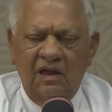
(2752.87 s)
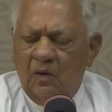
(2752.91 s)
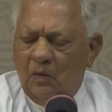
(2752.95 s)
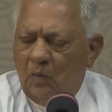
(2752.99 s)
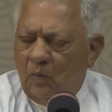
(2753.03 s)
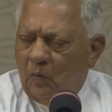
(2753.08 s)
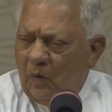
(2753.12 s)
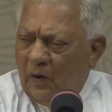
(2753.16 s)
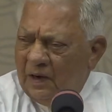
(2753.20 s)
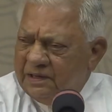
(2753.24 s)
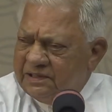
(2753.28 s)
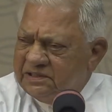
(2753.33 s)

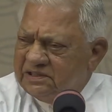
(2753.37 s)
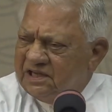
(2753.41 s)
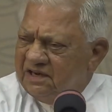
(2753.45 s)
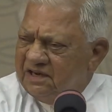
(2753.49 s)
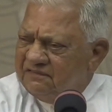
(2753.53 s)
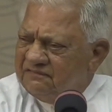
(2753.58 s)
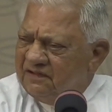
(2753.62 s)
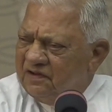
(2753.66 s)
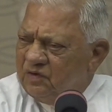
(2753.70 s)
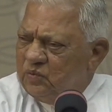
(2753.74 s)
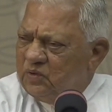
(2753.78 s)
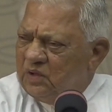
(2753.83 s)

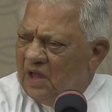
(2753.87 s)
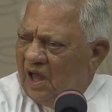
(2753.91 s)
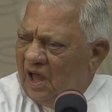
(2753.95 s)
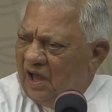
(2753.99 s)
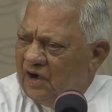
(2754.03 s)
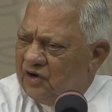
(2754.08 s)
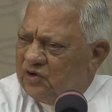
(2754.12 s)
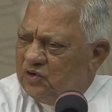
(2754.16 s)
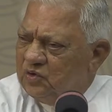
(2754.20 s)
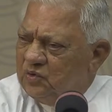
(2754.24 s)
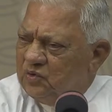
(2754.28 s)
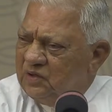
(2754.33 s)
Whatever we
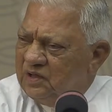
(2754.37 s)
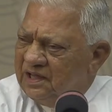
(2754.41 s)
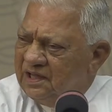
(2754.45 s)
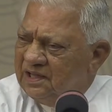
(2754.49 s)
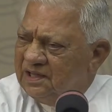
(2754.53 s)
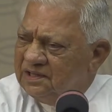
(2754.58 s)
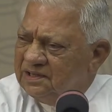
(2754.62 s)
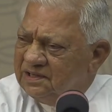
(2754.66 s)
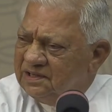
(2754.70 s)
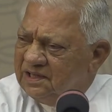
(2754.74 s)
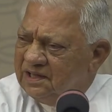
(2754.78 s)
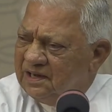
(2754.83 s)
are
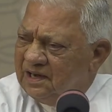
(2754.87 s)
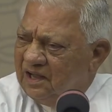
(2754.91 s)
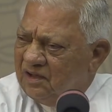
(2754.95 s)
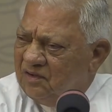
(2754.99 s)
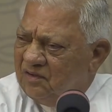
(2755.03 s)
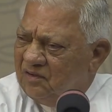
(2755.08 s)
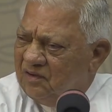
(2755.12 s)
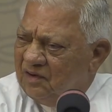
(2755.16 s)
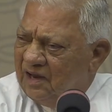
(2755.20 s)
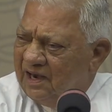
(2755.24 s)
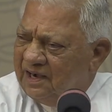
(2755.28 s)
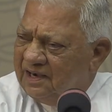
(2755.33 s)
doing in the
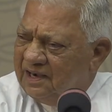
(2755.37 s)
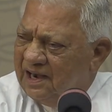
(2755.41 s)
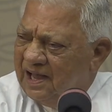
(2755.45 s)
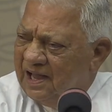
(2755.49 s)
regular